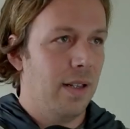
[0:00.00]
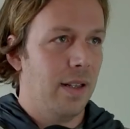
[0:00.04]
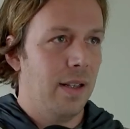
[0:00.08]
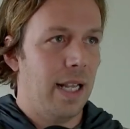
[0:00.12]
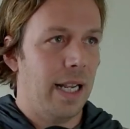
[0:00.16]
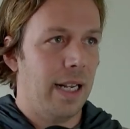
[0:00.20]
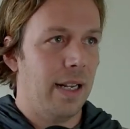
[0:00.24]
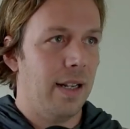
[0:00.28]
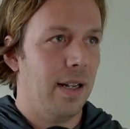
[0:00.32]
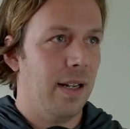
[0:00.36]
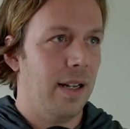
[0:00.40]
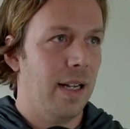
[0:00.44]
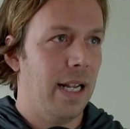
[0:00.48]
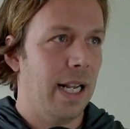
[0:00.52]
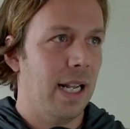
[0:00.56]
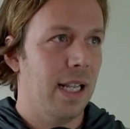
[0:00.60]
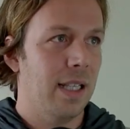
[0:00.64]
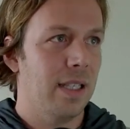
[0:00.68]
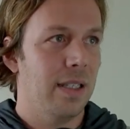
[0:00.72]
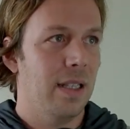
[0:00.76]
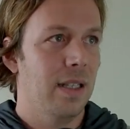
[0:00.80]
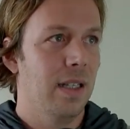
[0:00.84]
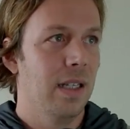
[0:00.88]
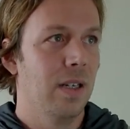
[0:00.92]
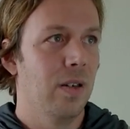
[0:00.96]
Like
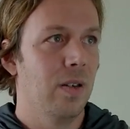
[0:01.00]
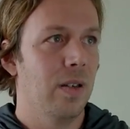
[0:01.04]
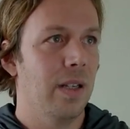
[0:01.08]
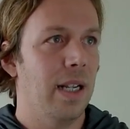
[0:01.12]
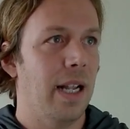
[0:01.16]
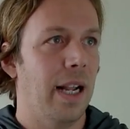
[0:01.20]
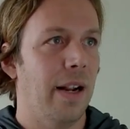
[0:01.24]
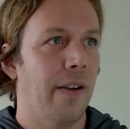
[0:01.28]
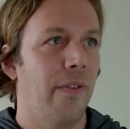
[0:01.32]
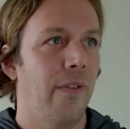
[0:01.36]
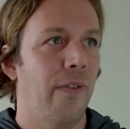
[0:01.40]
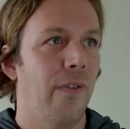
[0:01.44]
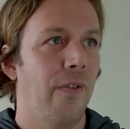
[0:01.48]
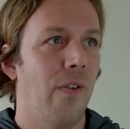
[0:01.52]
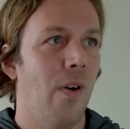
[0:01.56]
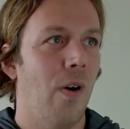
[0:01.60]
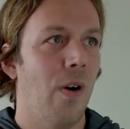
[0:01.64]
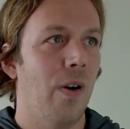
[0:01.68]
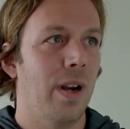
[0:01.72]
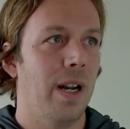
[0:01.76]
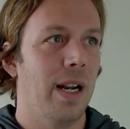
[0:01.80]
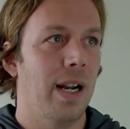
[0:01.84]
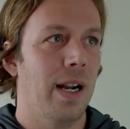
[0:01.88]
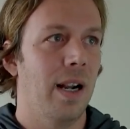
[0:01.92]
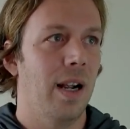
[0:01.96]
it's literally like
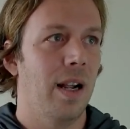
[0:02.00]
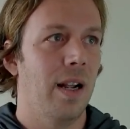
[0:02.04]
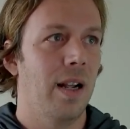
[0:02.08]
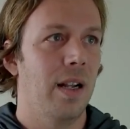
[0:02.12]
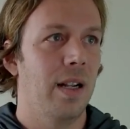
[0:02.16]
farting